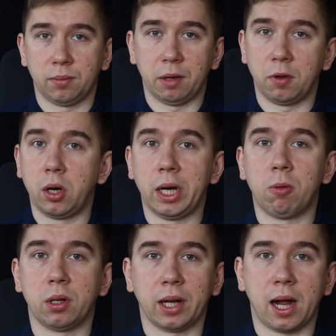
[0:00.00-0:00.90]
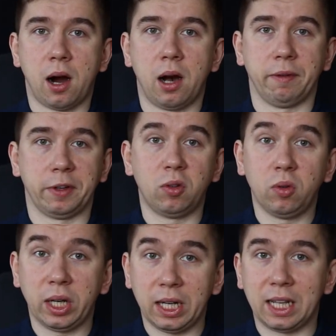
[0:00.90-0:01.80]
If you really want the car, if you
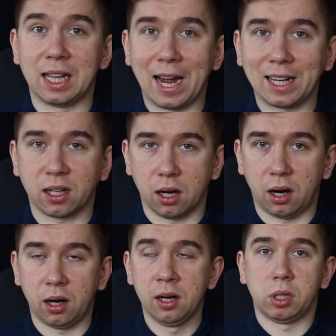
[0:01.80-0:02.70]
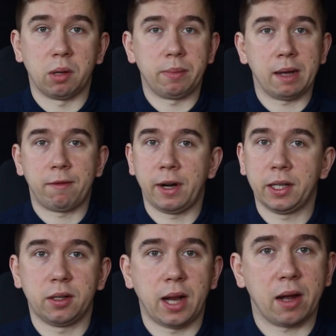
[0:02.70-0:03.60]
really like the car, don't be
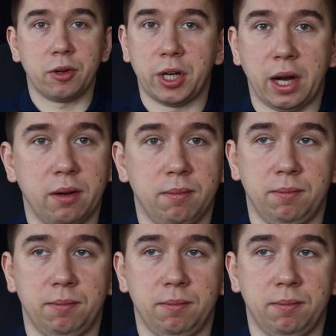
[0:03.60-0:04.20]
afraid to negotiate.